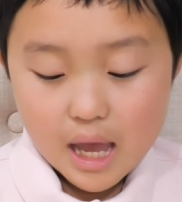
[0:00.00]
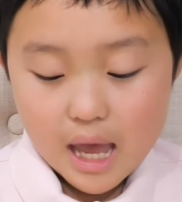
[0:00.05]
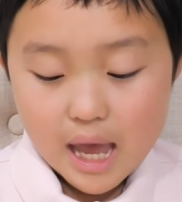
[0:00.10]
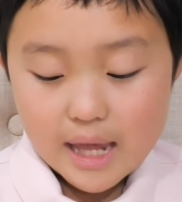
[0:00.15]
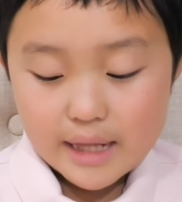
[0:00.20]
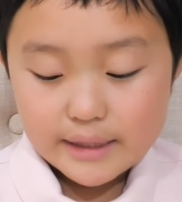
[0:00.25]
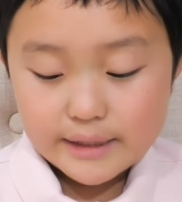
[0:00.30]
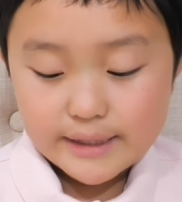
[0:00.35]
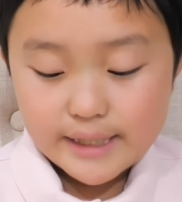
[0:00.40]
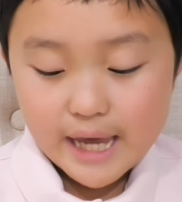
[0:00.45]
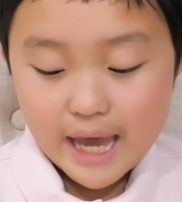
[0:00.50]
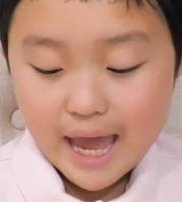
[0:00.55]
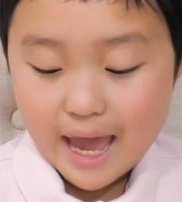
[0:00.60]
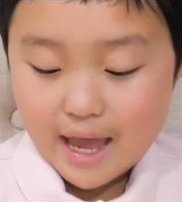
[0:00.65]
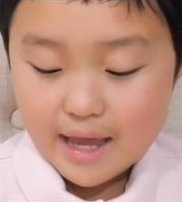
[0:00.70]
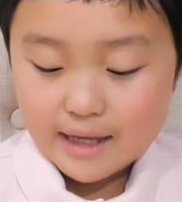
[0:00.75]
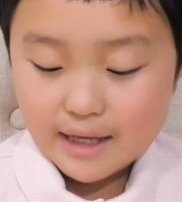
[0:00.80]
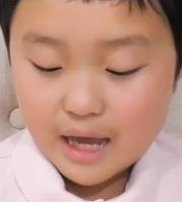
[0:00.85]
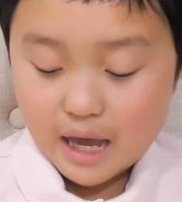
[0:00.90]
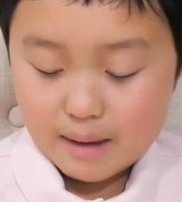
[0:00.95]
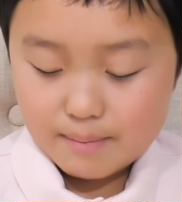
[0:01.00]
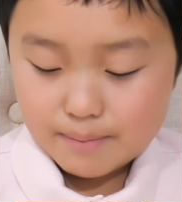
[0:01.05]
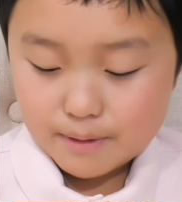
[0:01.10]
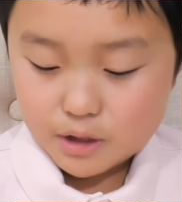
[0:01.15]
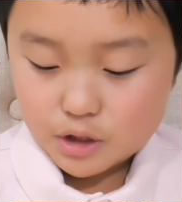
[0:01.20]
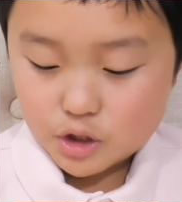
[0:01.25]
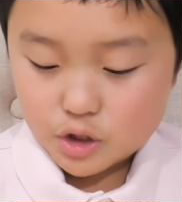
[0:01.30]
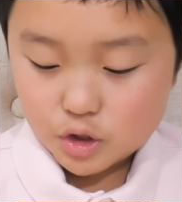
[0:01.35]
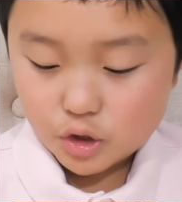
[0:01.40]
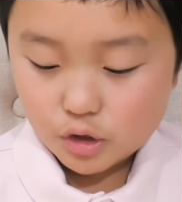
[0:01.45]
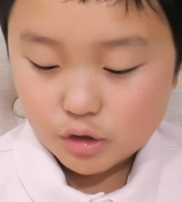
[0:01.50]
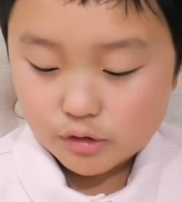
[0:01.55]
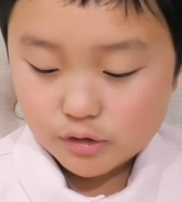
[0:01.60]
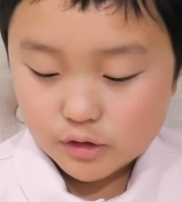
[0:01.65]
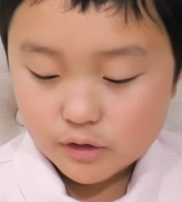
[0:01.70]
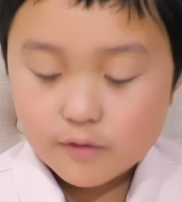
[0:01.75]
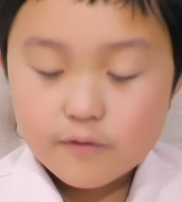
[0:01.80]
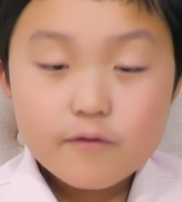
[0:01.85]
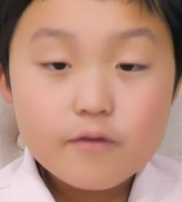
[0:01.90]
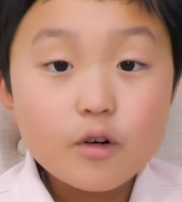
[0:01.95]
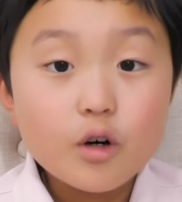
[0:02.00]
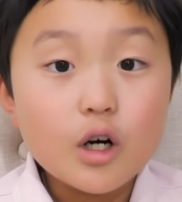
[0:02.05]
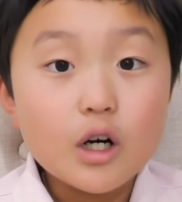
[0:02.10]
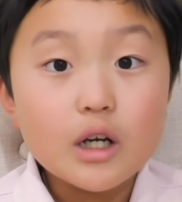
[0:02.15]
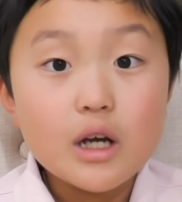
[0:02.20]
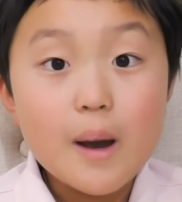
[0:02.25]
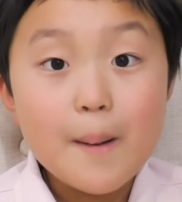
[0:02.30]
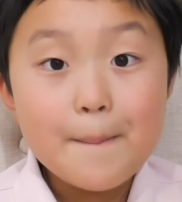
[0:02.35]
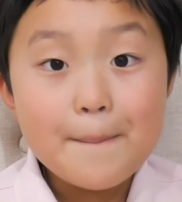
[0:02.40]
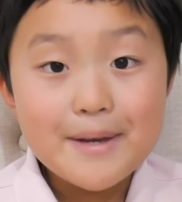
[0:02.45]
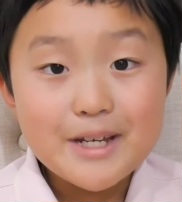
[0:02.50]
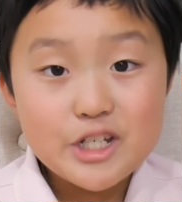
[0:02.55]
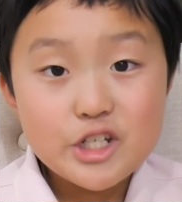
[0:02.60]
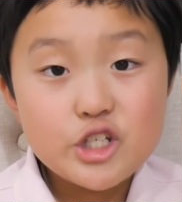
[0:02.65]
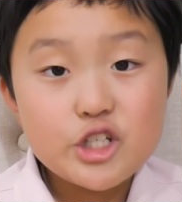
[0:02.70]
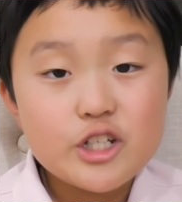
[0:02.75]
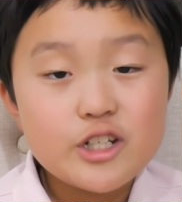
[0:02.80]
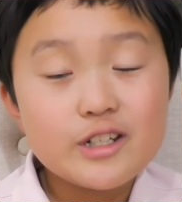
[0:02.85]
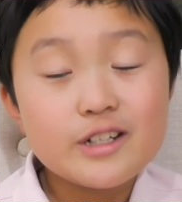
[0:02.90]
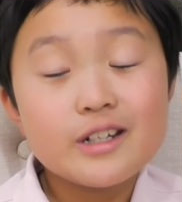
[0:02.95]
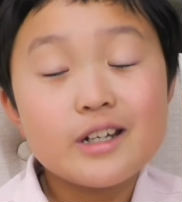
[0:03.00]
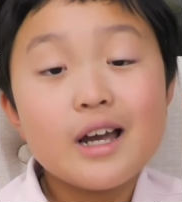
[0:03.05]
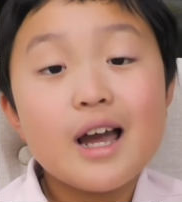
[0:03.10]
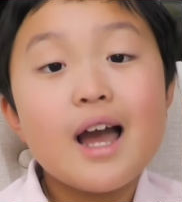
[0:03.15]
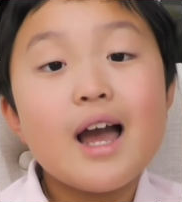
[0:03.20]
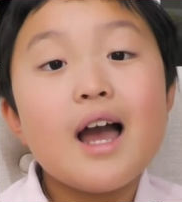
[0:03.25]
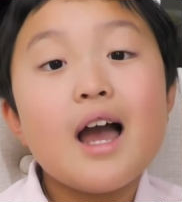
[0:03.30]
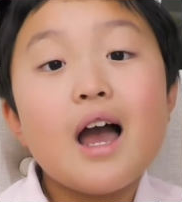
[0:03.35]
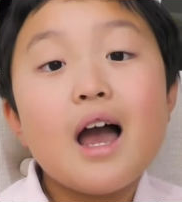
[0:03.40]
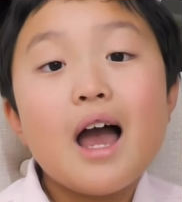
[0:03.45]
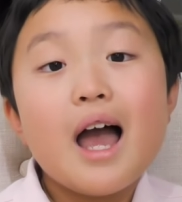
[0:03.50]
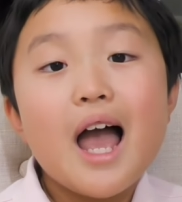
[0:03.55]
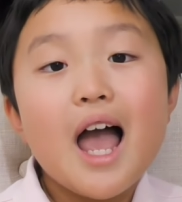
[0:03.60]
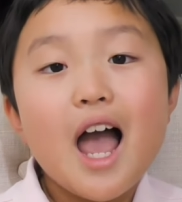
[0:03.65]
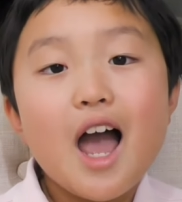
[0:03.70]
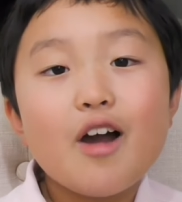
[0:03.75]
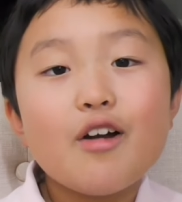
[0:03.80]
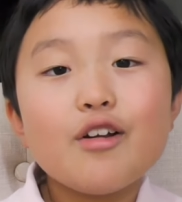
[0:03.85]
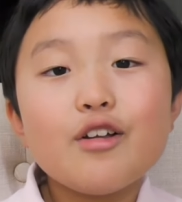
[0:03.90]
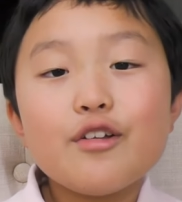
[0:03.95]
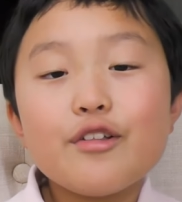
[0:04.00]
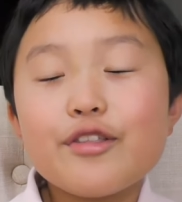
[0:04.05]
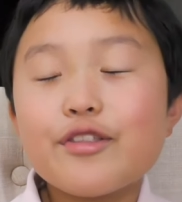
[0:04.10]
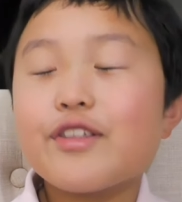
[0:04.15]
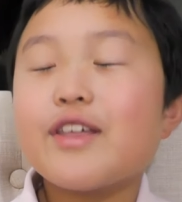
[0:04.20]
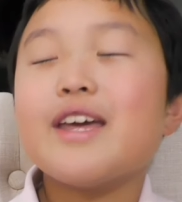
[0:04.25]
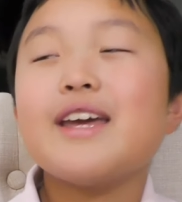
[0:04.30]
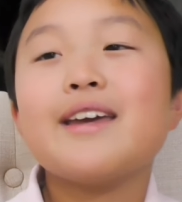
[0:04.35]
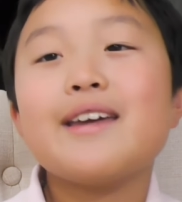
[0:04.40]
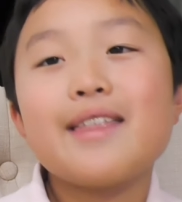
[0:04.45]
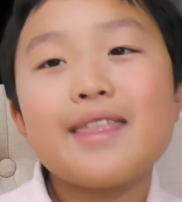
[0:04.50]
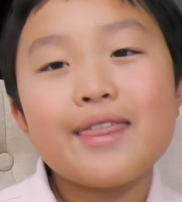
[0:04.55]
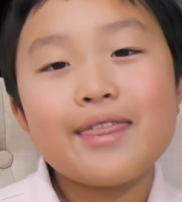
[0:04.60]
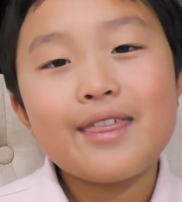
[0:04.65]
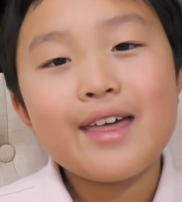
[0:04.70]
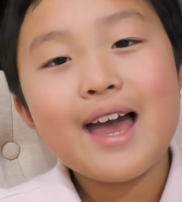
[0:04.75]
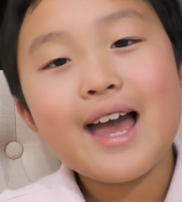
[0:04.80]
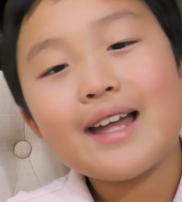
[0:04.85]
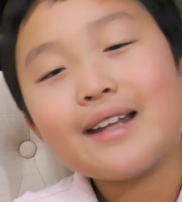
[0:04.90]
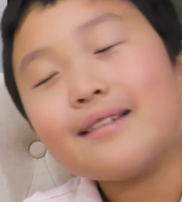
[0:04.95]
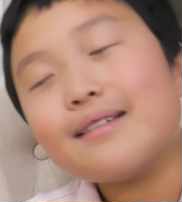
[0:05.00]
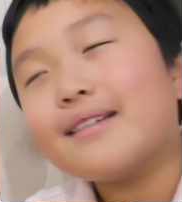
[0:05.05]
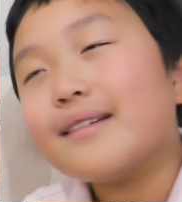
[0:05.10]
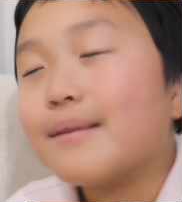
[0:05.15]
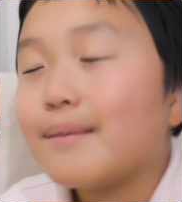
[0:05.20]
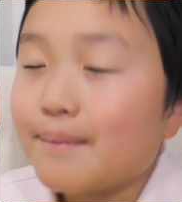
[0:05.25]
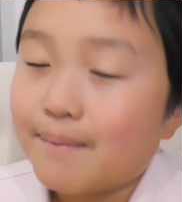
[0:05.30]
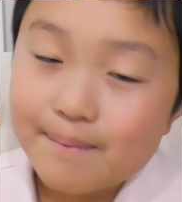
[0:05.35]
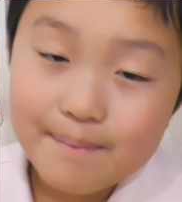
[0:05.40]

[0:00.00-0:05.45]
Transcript: And Kang had been chosen for a commission. How do you think that